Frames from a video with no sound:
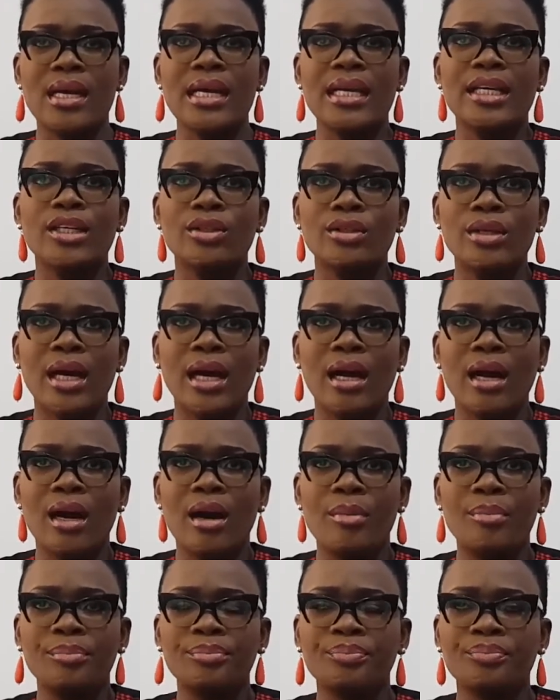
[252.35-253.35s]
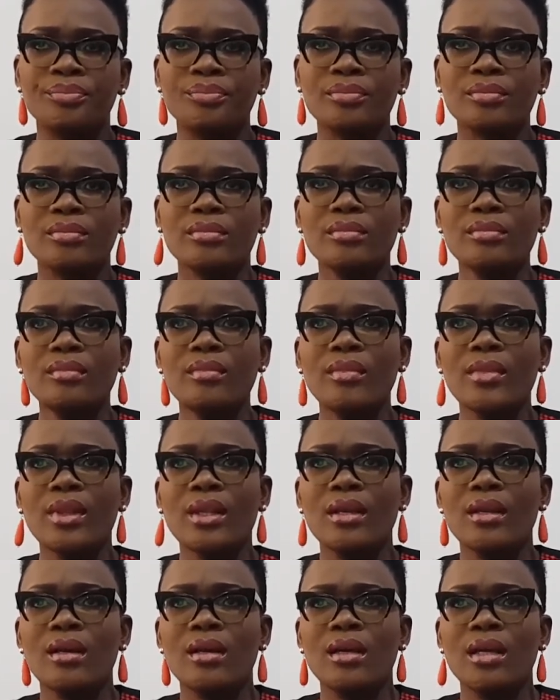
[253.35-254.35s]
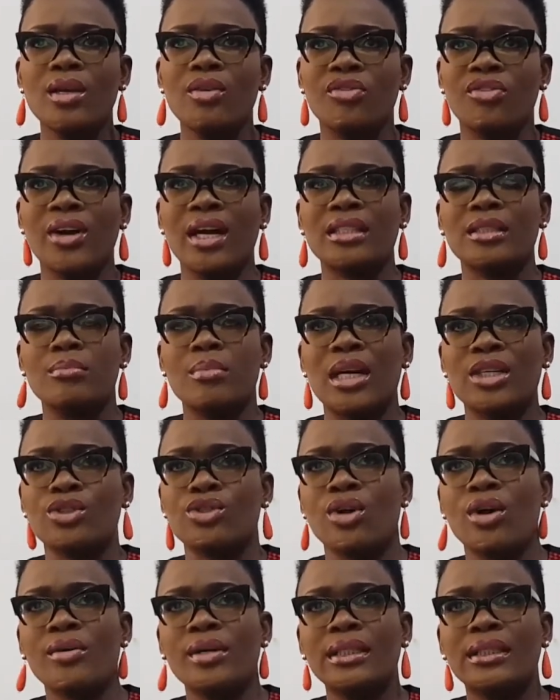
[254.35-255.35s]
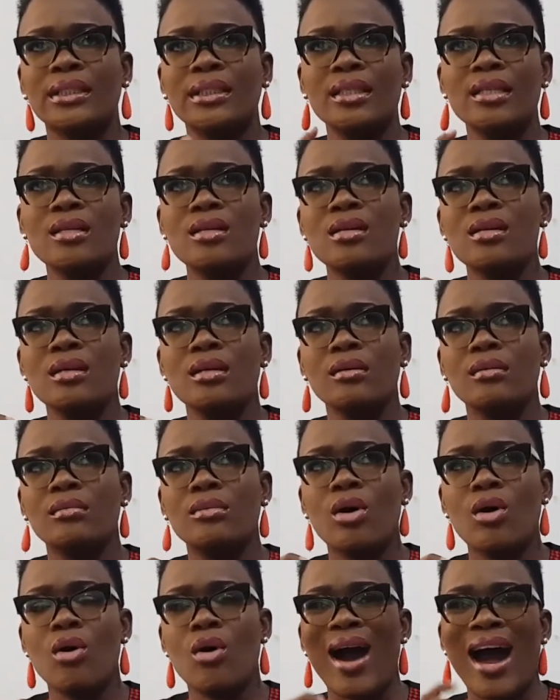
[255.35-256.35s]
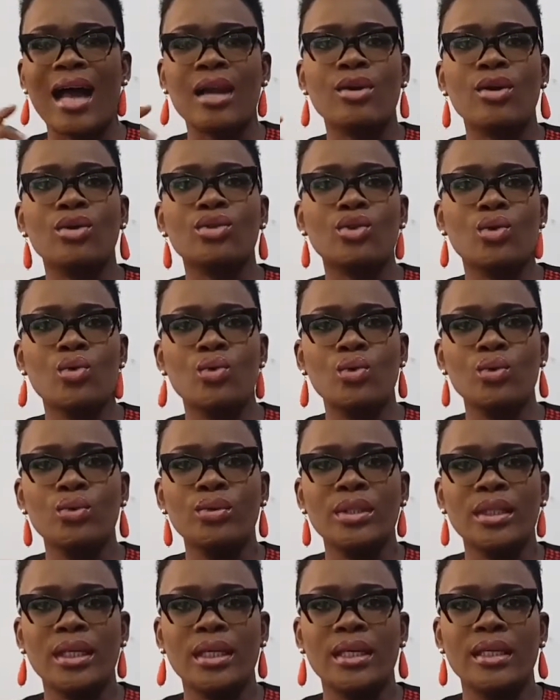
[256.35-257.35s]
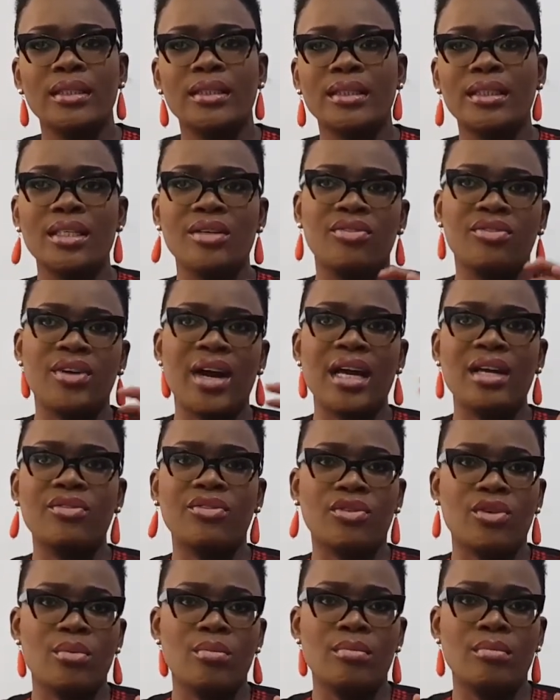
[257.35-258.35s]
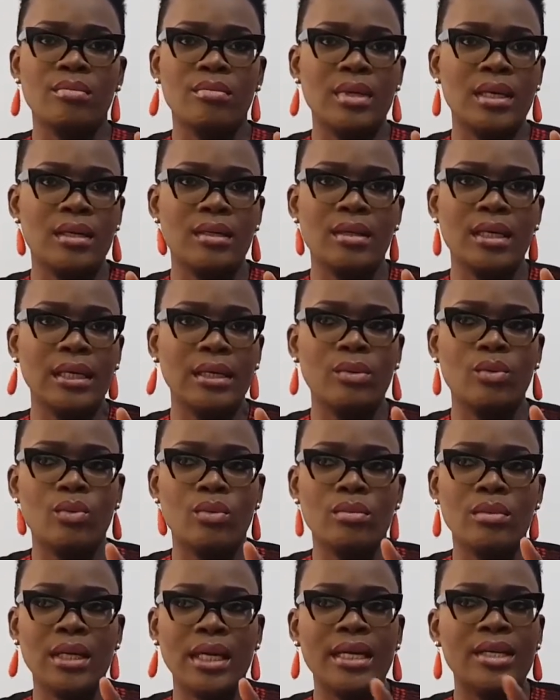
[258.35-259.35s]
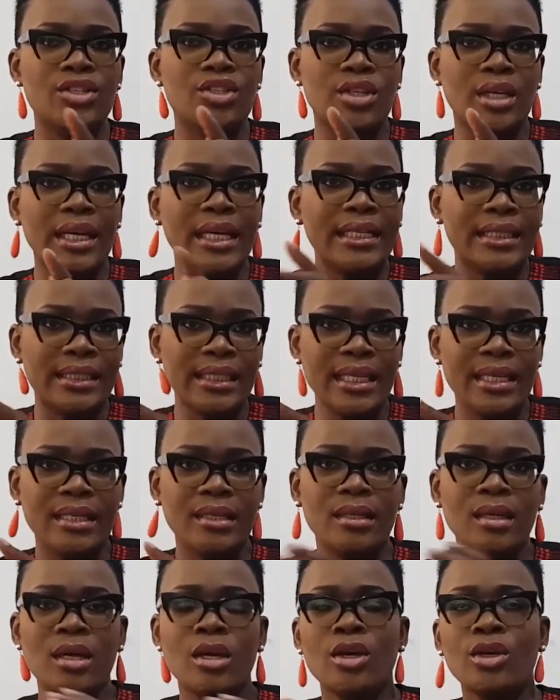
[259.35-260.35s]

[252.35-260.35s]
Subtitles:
In fact, maturity or adulthood is defined from age 18.